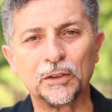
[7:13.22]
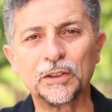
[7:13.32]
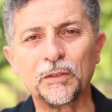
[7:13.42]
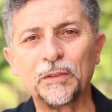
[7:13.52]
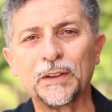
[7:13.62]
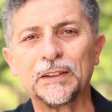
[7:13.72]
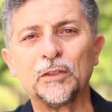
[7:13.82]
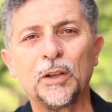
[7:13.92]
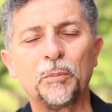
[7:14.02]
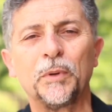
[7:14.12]
So,
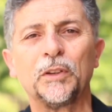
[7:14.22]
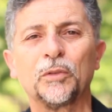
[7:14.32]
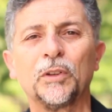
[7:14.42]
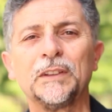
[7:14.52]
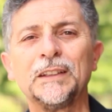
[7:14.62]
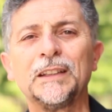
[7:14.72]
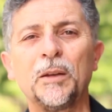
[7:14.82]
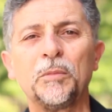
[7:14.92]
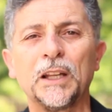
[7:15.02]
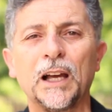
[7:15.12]
you repeat
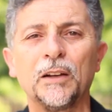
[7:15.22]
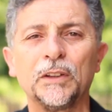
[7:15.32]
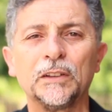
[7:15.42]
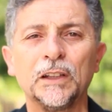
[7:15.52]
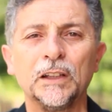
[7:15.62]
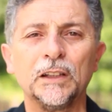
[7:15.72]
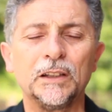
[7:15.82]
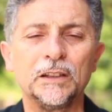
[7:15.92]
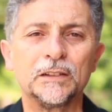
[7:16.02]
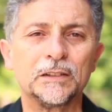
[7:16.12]
things endlessly,
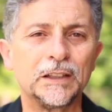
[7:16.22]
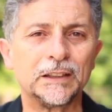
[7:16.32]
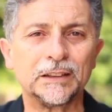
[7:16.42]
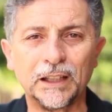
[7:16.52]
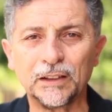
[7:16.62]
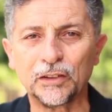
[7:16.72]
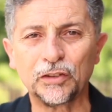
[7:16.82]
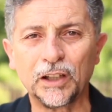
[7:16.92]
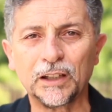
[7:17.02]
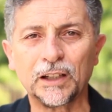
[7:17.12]
throughout hundreds
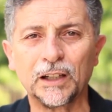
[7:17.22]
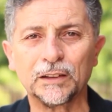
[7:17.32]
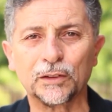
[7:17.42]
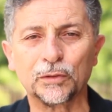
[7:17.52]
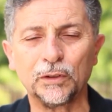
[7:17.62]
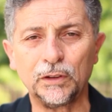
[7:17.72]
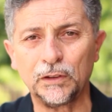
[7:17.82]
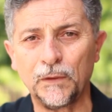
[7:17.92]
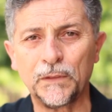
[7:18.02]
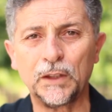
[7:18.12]
of
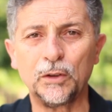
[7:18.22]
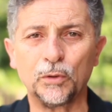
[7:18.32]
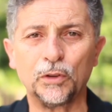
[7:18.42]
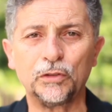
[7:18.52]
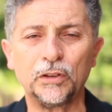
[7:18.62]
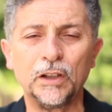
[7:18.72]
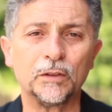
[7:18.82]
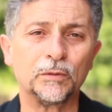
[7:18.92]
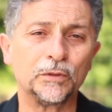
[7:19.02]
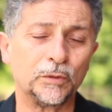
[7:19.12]
reincarnations, and,
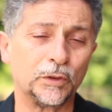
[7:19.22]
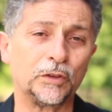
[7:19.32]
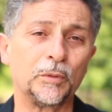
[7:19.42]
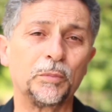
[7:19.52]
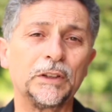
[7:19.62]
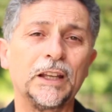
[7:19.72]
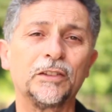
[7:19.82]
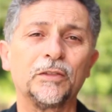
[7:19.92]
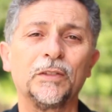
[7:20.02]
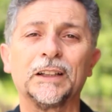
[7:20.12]
today, if you
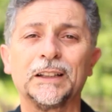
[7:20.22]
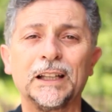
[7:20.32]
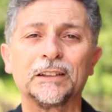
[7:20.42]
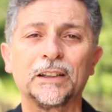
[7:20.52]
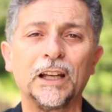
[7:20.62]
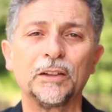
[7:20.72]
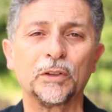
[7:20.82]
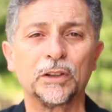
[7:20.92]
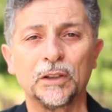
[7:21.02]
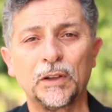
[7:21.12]
could look back,
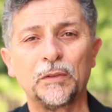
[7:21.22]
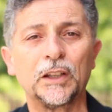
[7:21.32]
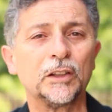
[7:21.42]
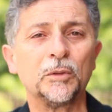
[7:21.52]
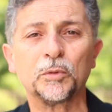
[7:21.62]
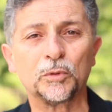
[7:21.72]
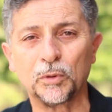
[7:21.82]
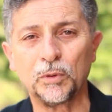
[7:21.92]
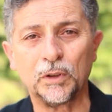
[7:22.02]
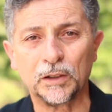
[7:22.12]
you would see that
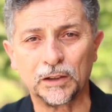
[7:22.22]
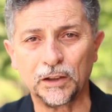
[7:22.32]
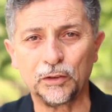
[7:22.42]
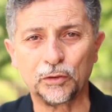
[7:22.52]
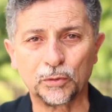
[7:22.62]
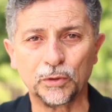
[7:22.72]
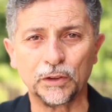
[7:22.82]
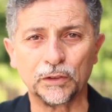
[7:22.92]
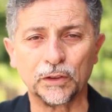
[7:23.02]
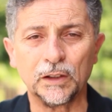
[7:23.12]
things did not change that
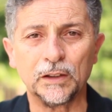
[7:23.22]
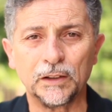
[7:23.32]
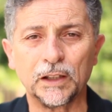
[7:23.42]
much.